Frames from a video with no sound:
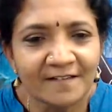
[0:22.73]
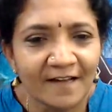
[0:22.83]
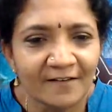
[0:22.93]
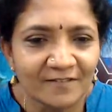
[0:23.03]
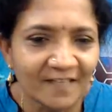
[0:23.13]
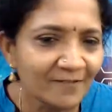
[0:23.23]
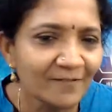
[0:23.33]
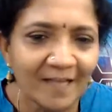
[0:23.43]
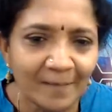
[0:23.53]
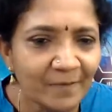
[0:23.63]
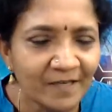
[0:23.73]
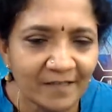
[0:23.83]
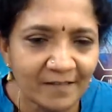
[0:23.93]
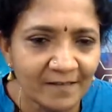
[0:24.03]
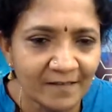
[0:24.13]
I checked with
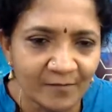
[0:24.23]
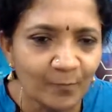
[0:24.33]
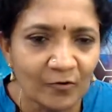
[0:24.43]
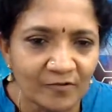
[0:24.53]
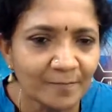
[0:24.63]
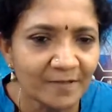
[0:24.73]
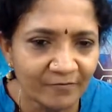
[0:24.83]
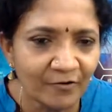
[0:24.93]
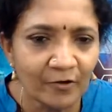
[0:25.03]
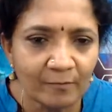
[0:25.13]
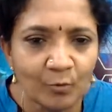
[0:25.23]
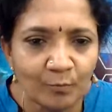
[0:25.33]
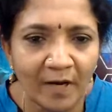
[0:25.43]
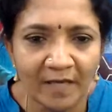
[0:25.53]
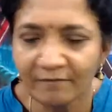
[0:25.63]
NPTL. It's possible if you're in
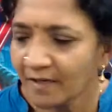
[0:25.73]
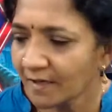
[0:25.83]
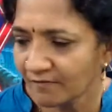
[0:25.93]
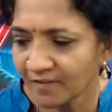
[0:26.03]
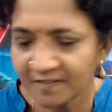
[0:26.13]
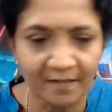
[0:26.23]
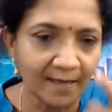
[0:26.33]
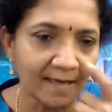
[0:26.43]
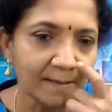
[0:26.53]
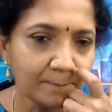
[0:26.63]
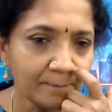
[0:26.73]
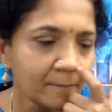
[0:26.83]
Mumbai, we can fix a time